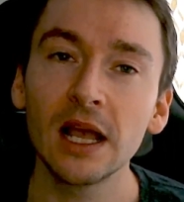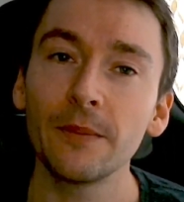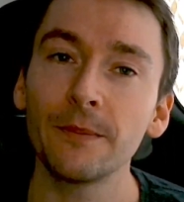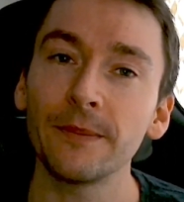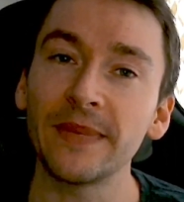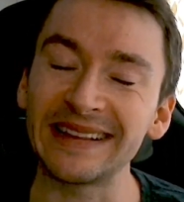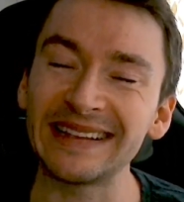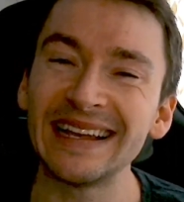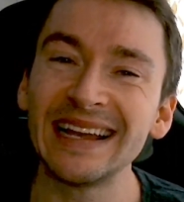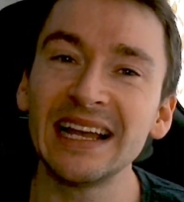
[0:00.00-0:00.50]

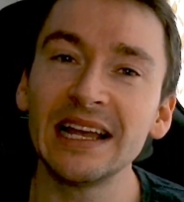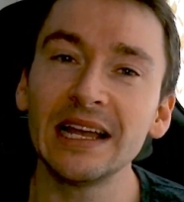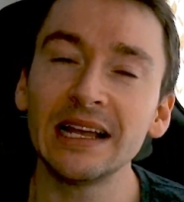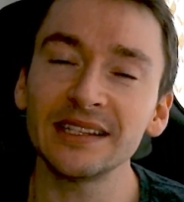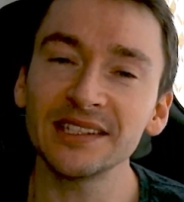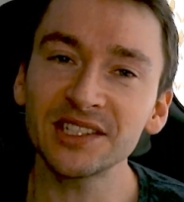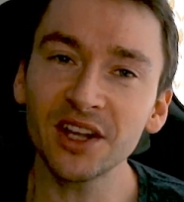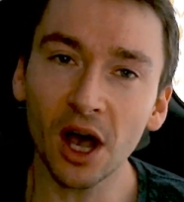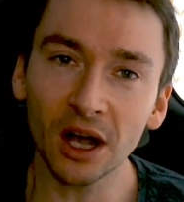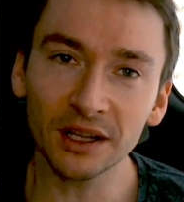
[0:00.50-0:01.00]
But
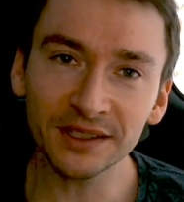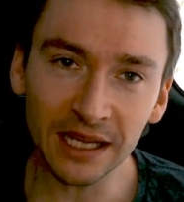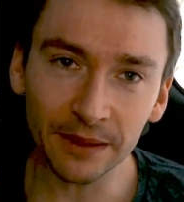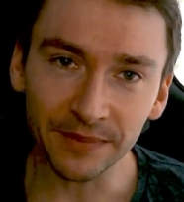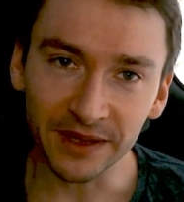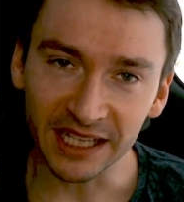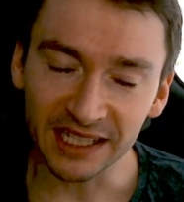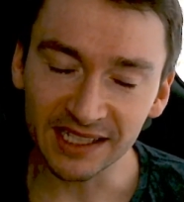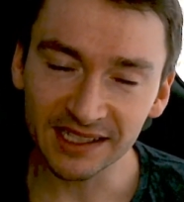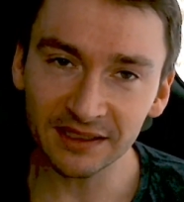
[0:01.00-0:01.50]
this
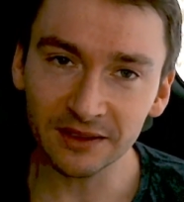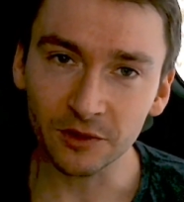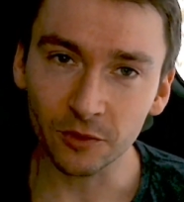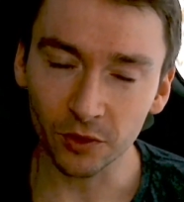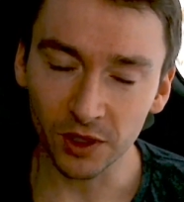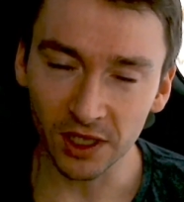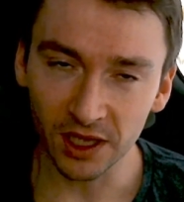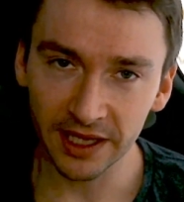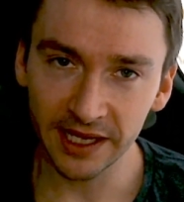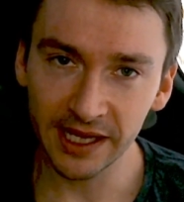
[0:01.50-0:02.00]
concept isn't
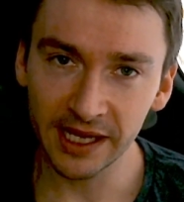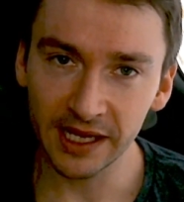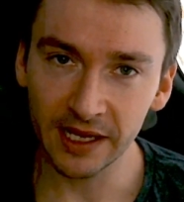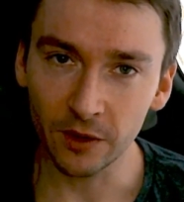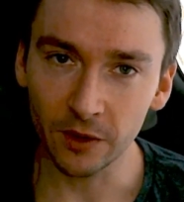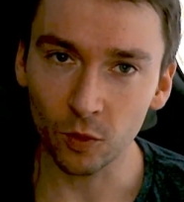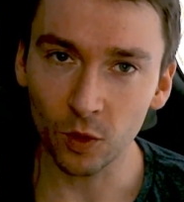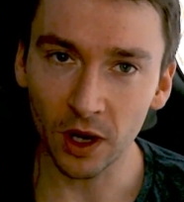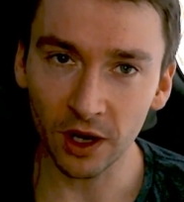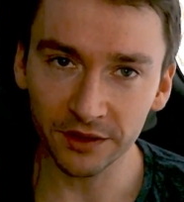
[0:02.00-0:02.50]
really
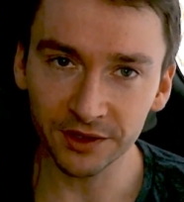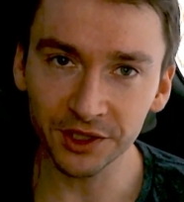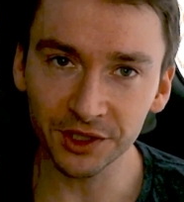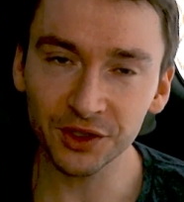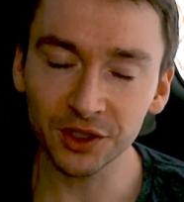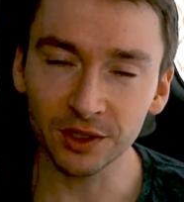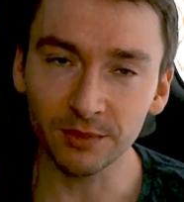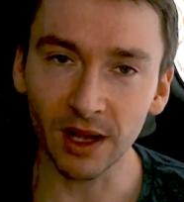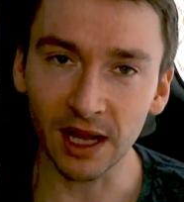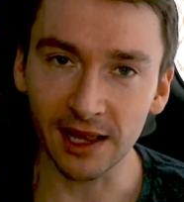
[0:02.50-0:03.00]
well
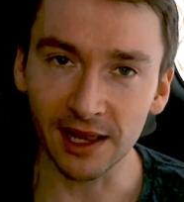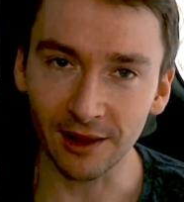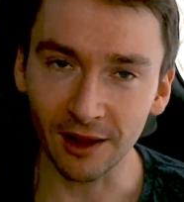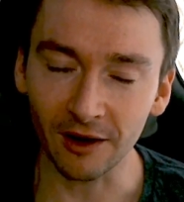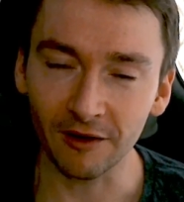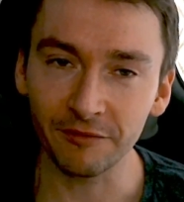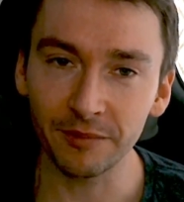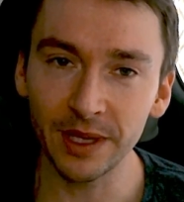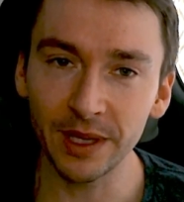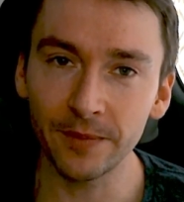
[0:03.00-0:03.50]
understood by a lot
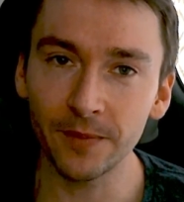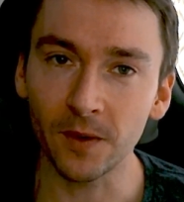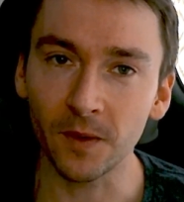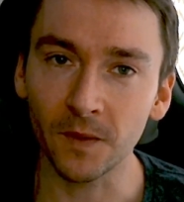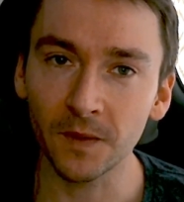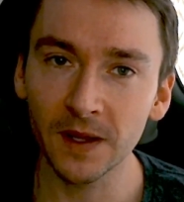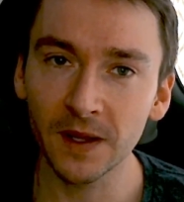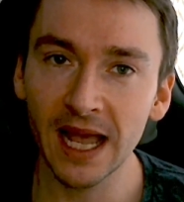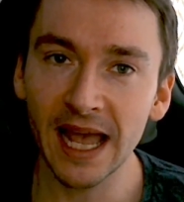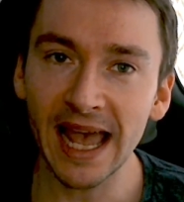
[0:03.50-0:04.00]
of people,
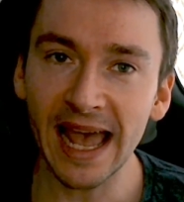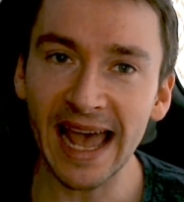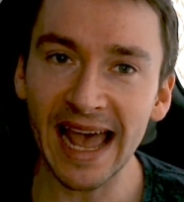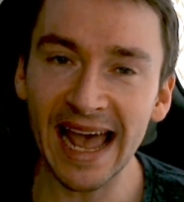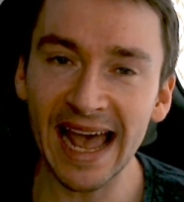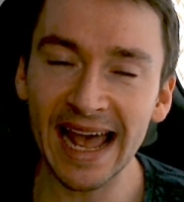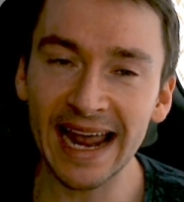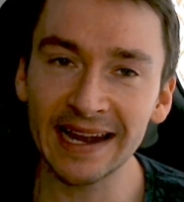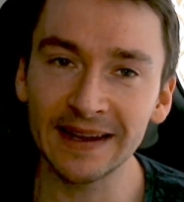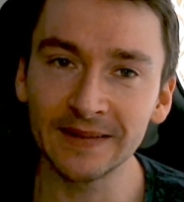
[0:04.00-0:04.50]

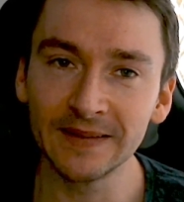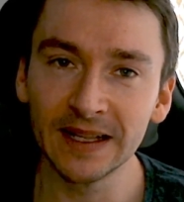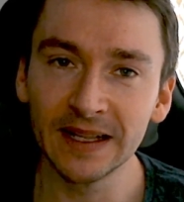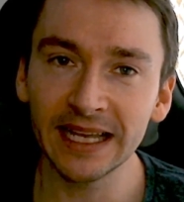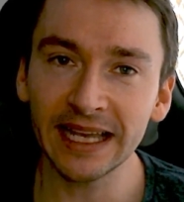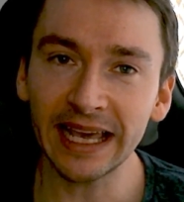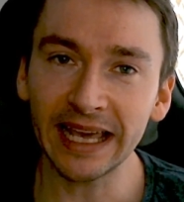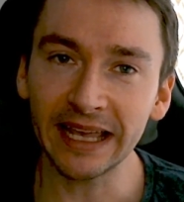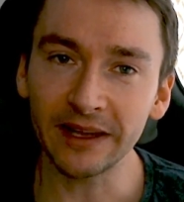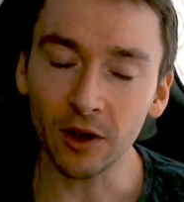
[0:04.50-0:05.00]
and
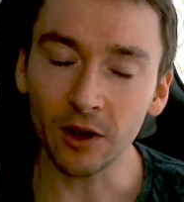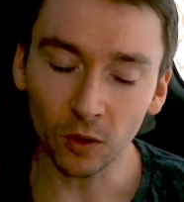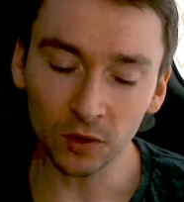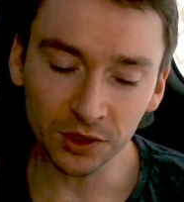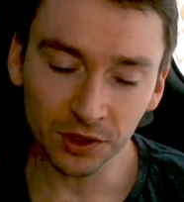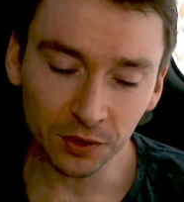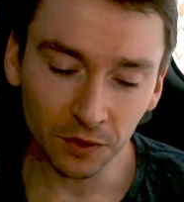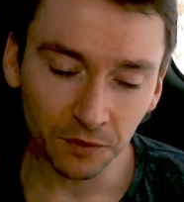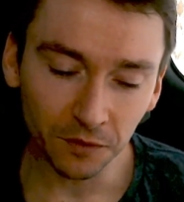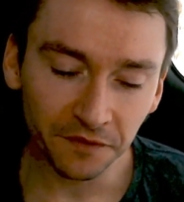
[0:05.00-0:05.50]
it
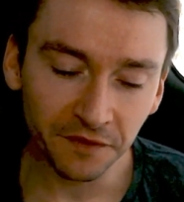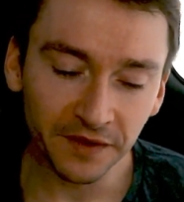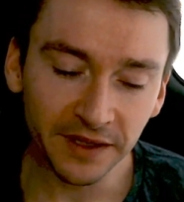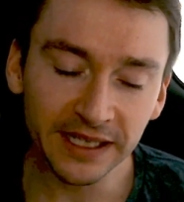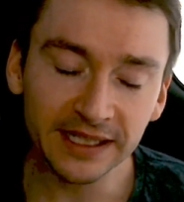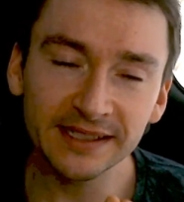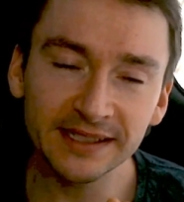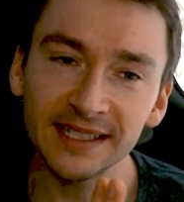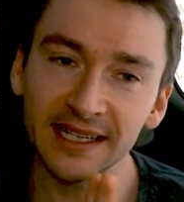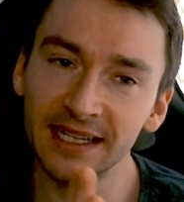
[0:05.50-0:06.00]
also
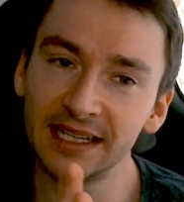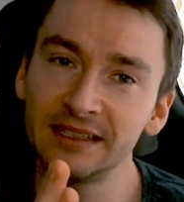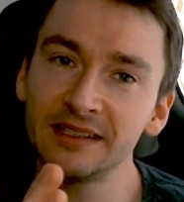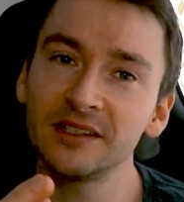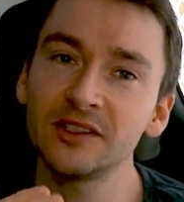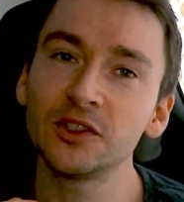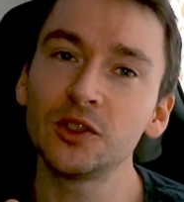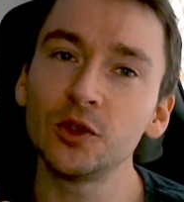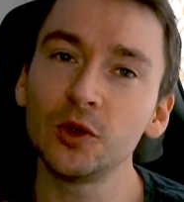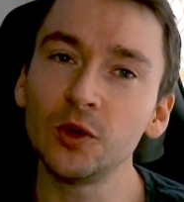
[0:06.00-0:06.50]
feeds
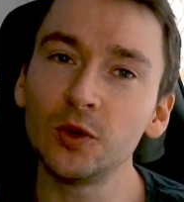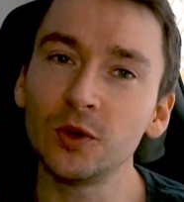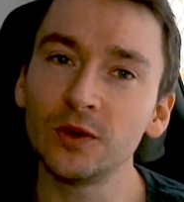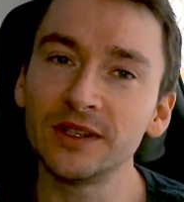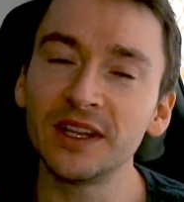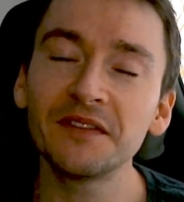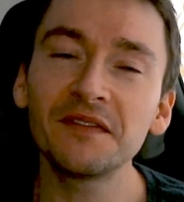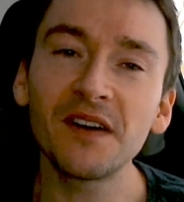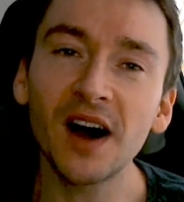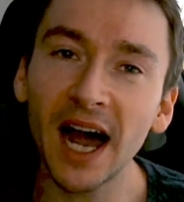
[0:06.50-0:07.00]
into
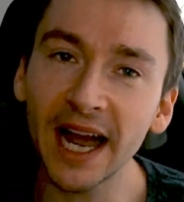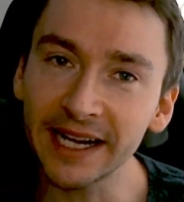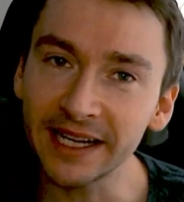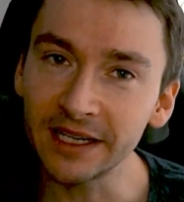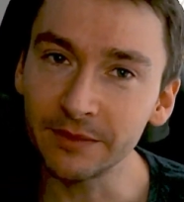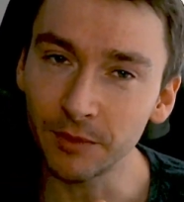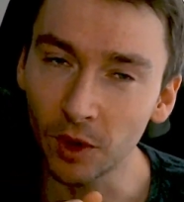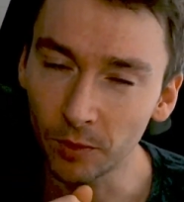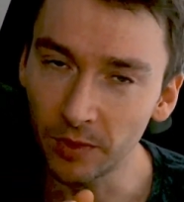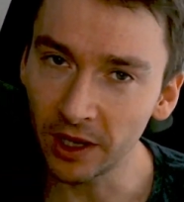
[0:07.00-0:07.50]

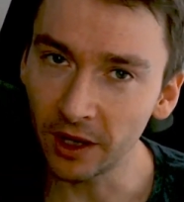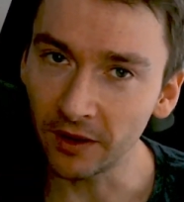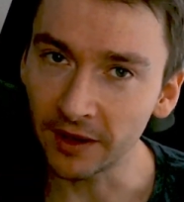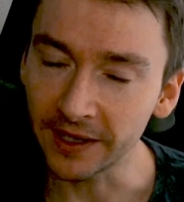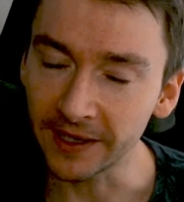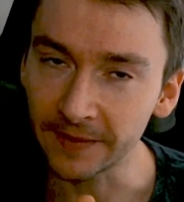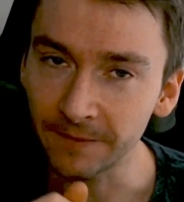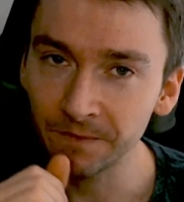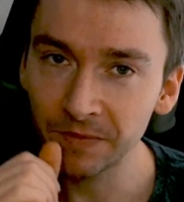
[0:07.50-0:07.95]
defining mobility.